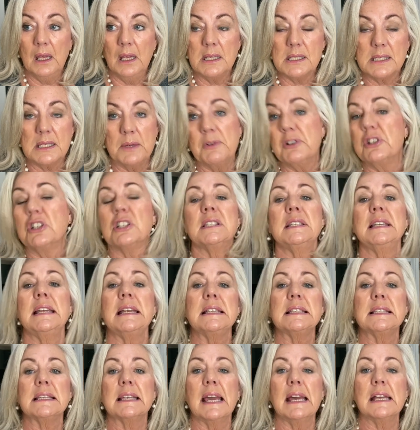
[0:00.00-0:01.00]
so we just
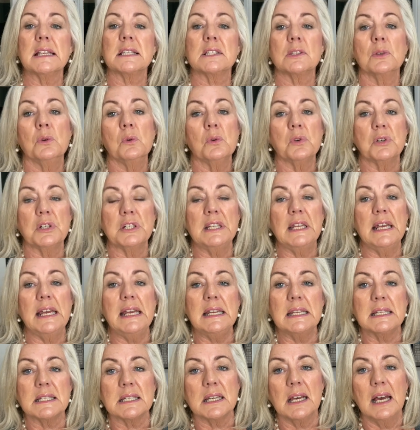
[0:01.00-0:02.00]
need to get
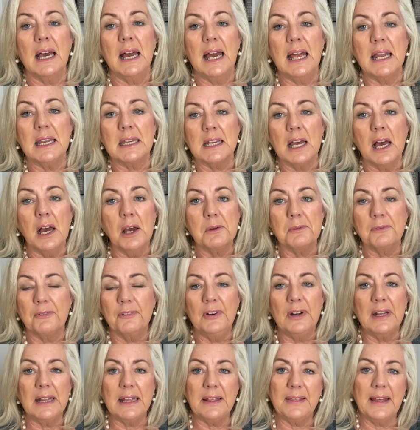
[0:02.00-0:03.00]
sorted, and
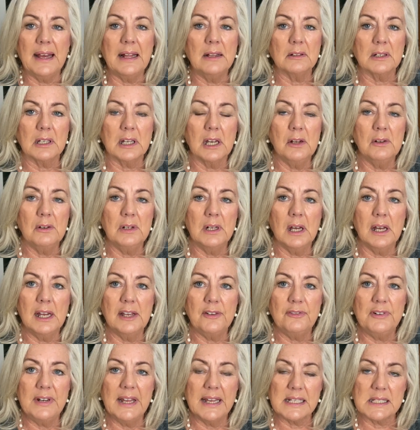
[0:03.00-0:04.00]
hopefully that'll go
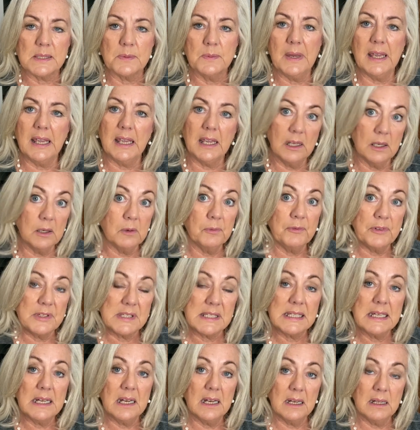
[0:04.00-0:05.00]
live next week. And
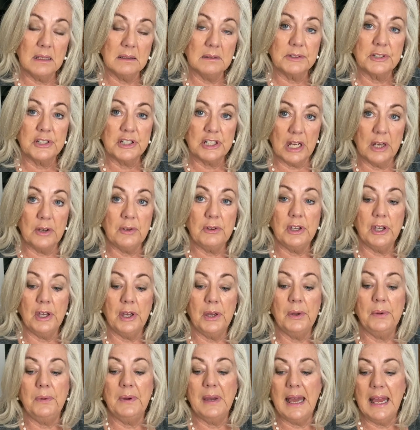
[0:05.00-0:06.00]
obviously, I'll show
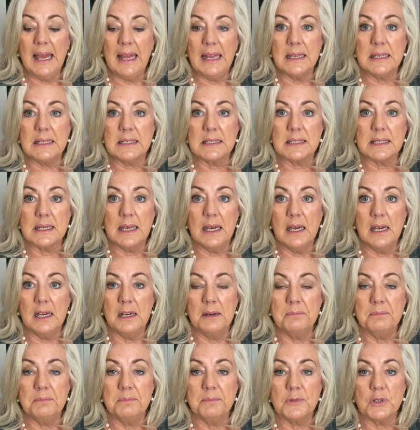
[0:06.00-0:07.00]
you and
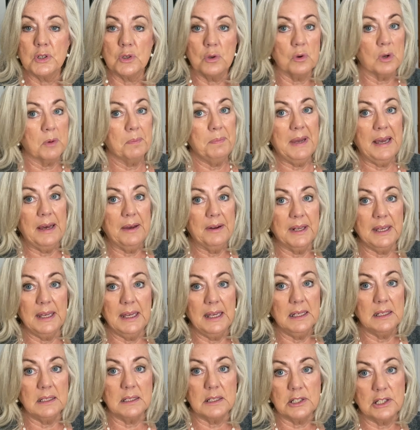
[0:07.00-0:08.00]
talk about it.
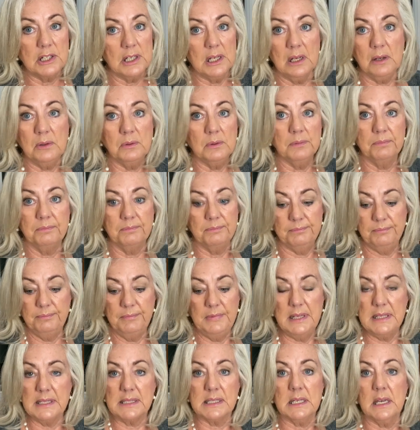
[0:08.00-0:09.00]
And, you know,
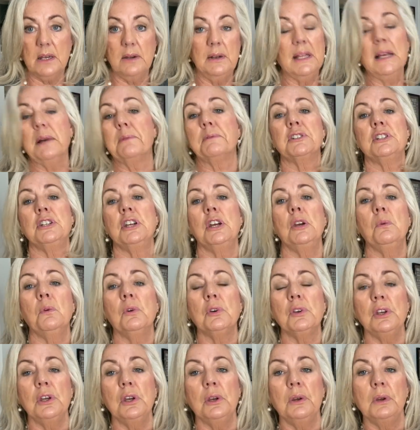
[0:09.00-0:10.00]
it's totally up to you
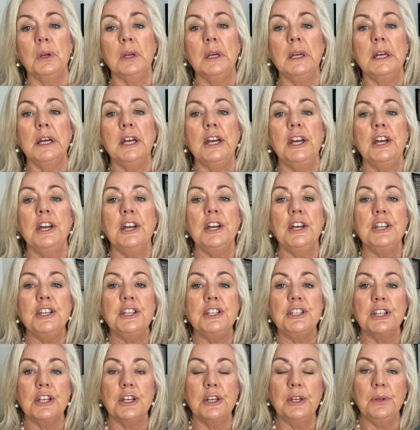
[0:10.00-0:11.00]
what you
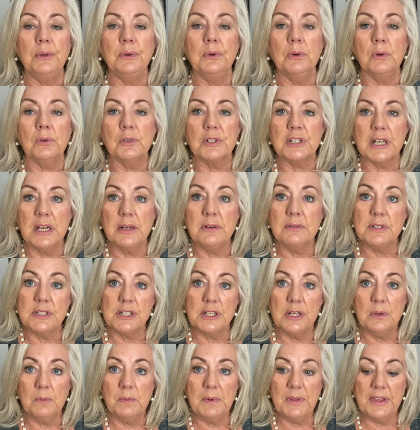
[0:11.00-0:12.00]
do or don't
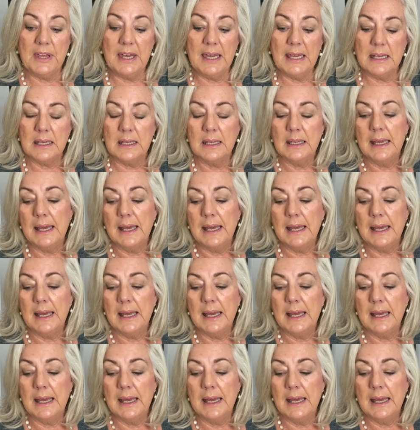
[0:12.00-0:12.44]
do with it.